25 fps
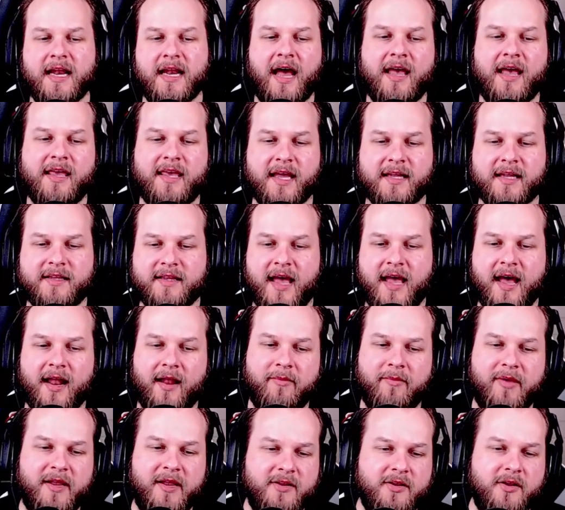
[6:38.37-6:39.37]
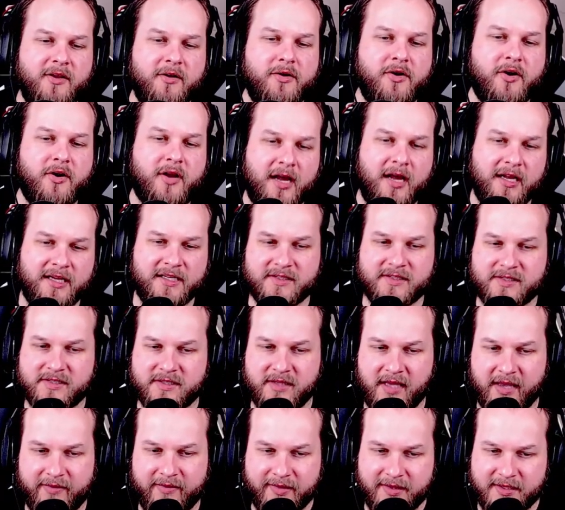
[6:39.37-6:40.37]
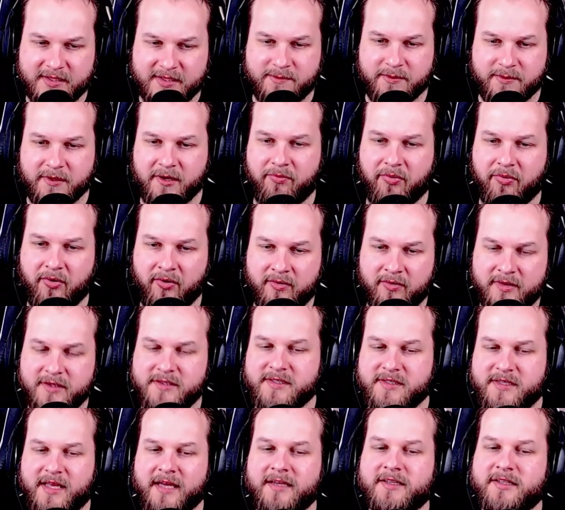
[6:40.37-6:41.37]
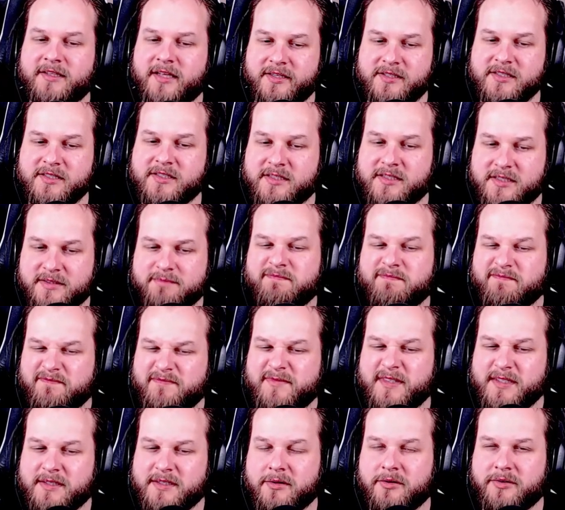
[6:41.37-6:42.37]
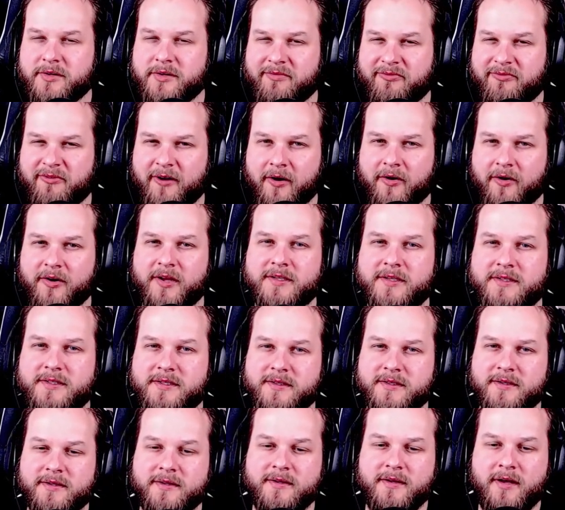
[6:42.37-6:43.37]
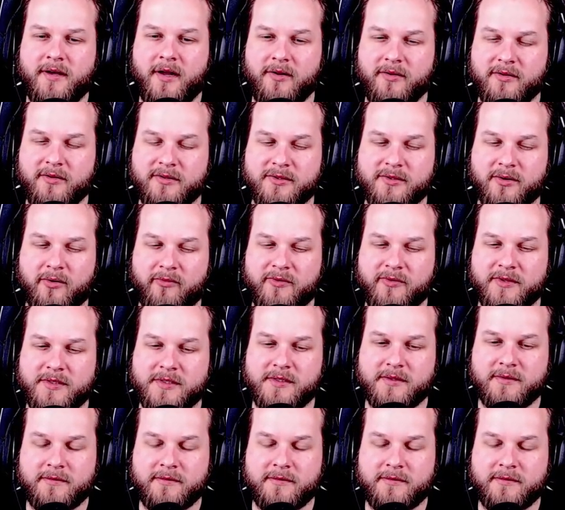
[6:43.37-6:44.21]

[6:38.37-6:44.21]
I get that. I mean, you're kind of enslaving these people. This is kind of like, this is a little nefarious under the surface.